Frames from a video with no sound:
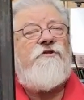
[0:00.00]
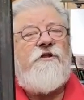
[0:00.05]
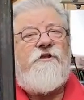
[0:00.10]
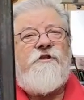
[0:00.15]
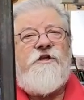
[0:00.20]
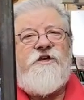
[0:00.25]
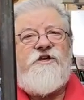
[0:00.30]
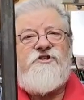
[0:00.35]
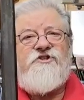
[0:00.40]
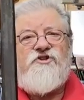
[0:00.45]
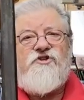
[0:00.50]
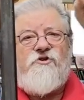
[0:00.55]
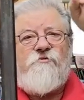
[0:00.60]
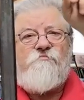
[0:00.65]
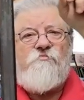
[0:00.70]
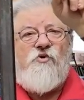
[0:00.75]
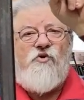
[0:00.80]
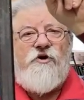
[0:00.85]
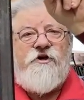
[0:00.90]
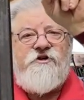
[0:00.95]
the laser
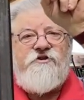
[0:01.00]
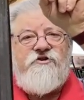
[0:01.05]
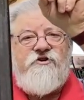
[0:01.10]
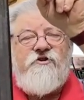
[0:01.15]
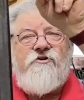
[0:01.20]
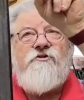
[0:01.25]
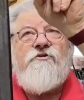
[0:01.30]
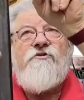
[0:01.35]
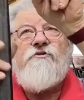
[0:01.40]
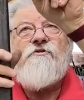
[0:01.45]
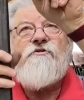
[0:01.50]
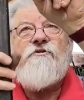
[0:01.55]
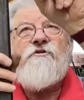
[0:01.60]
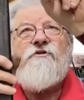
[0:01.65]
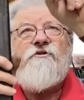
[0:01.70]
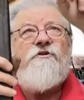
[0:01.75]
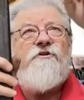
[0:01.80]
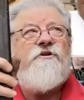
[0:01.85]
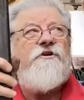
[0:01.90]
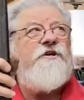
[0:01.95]
pointer
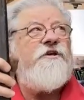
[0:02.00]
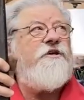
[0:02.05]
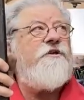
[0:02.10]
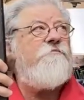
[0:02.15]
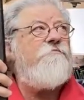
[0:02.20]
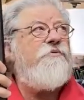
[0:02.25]
in